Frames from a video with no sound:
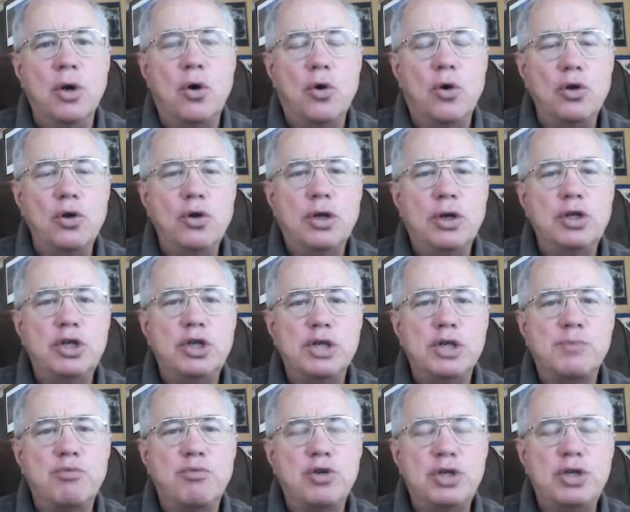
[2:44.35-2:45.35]
or you can
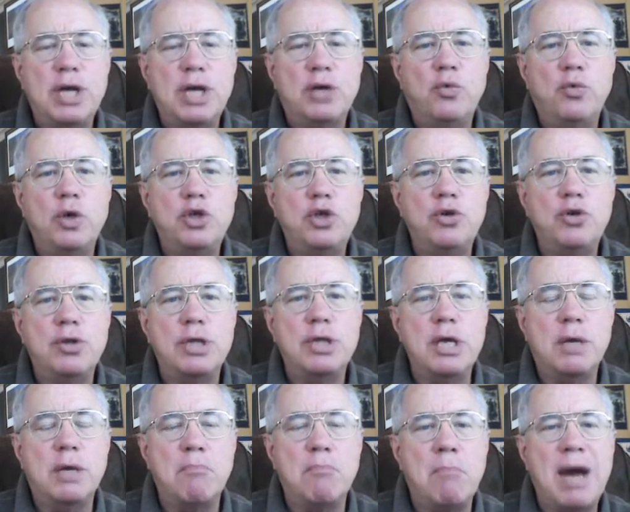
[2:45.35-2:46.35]
just project what you
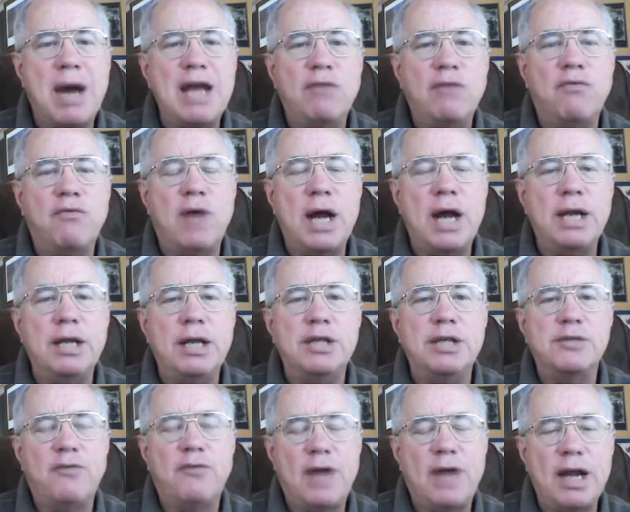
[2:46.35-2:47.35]
think
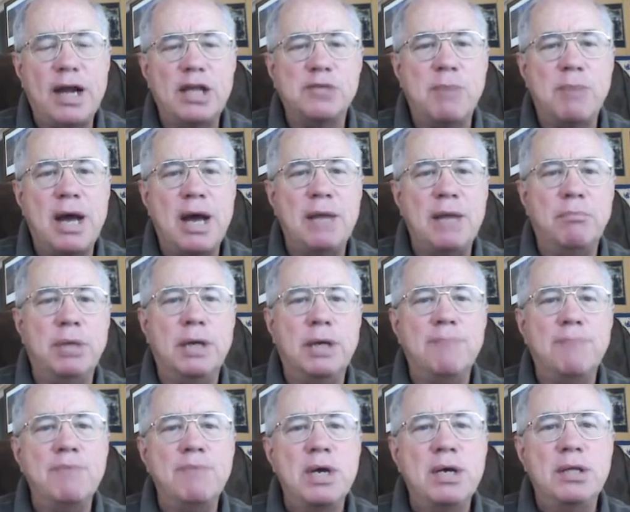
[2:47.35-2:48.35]
findings might be.